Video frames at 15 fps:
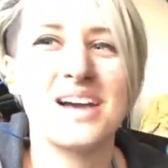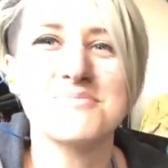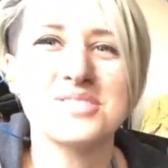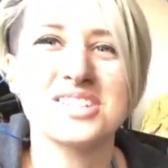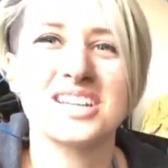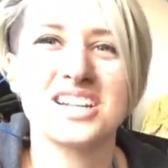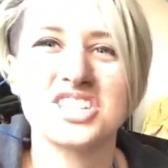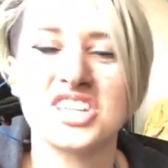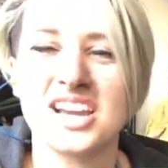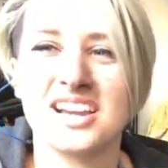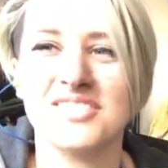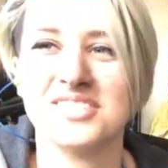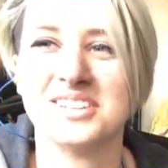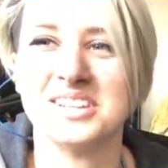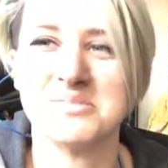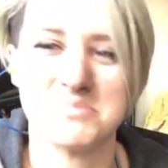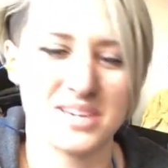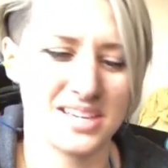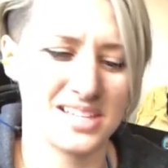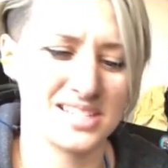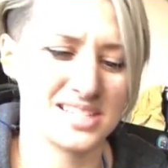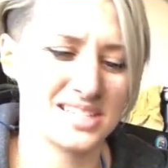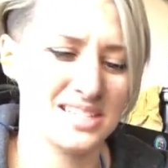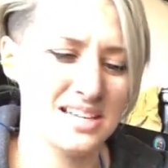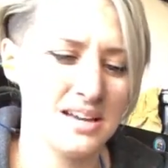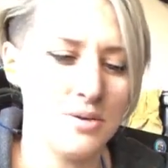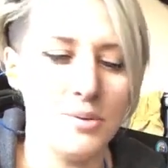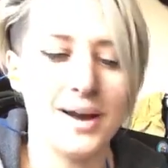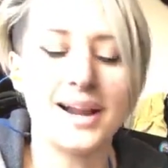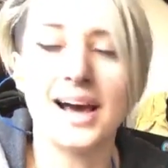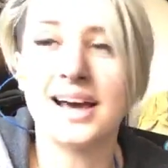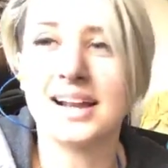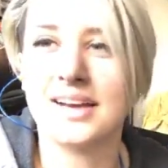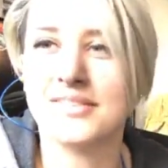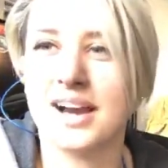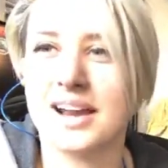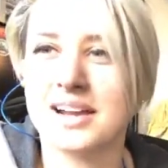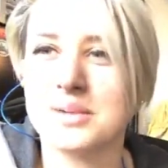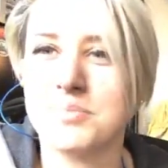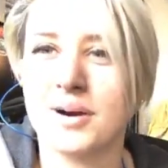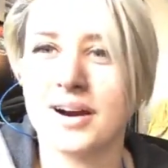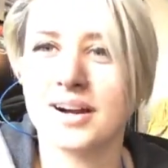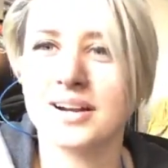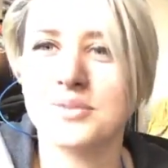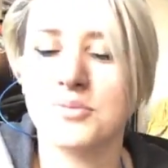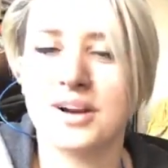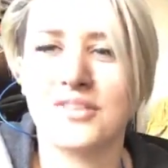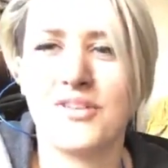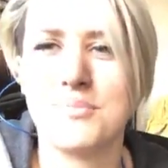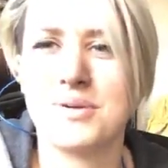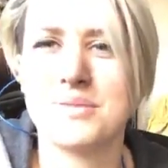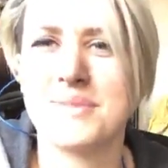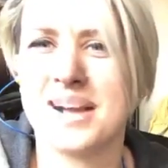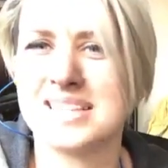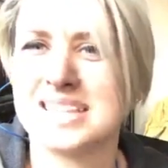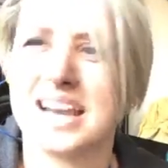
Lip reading: just going to check everything because why not? I've got it apart, and what if I put it back